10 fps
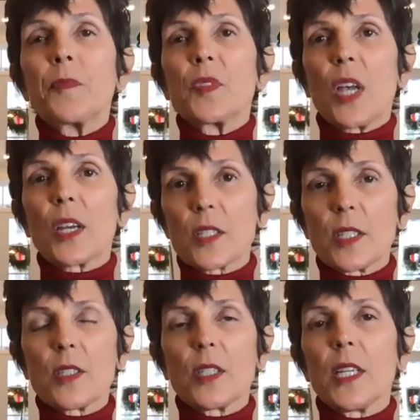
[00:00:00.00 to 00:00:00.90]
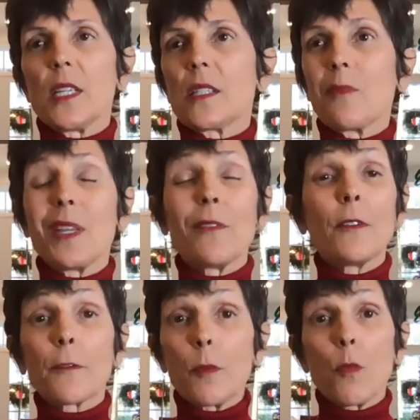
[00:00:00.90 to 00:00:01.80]
toxicities,
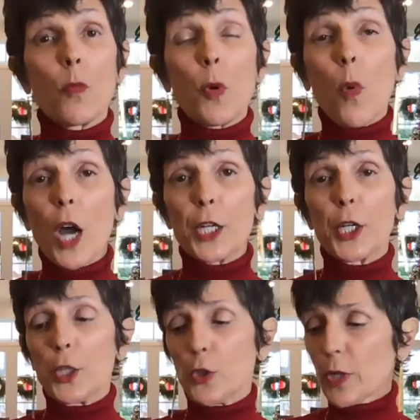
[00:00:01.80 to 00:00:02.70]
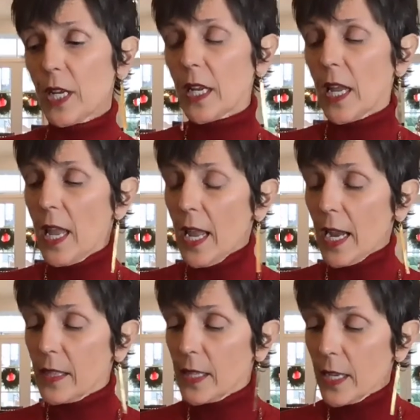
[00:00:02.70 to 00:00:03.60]
even from the water you drink.
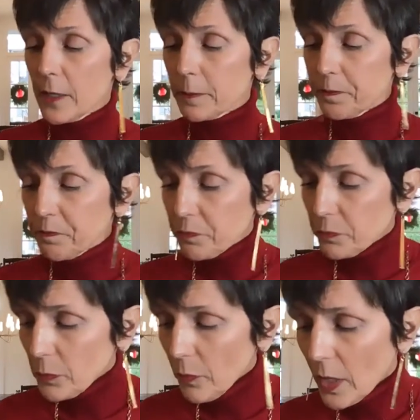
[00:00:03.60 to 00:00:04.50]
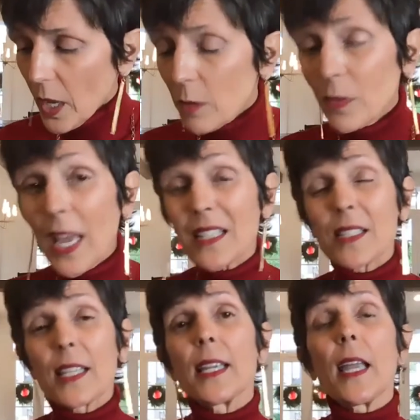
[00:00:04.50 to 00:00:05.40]
And then
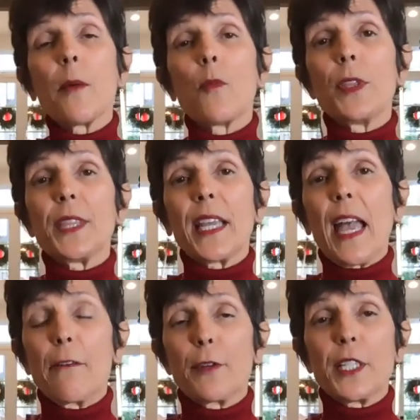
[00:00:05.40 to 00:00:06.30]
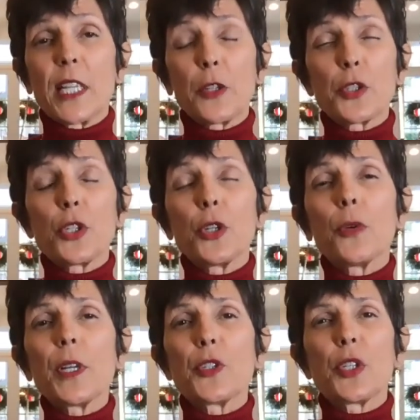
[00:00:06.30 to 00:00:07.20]
lastly, one thing I have written down
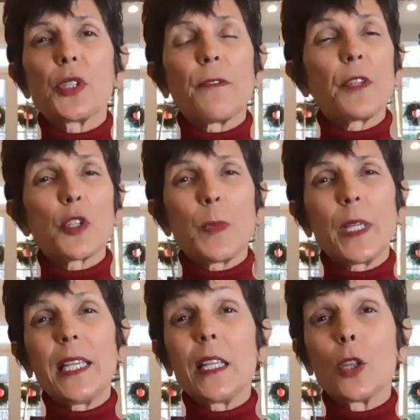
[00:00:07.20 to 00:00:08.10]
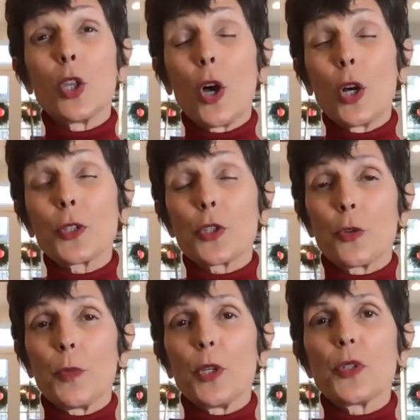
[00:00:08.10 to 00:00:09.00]
too is just if there's been any
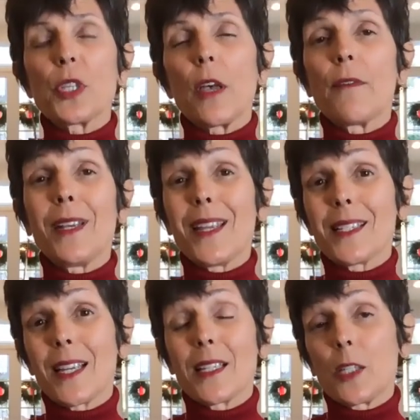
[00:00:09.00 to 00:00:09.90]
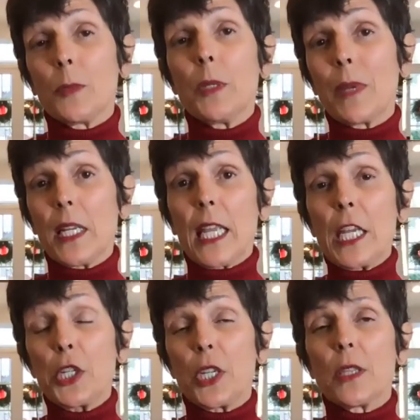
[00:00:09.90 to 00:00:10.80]
long-term use of an antihistamine
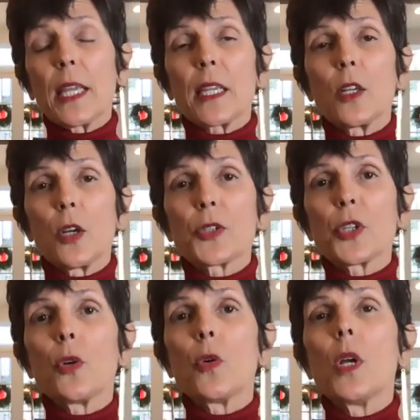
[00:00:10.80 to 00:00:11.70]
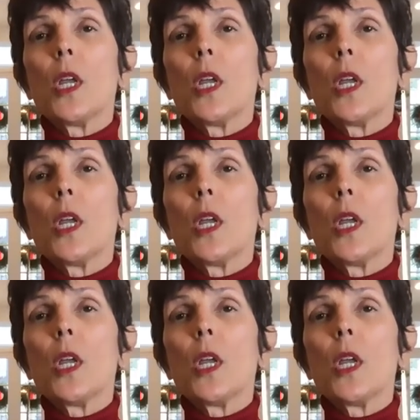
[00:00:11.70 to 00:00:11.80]
medication that can also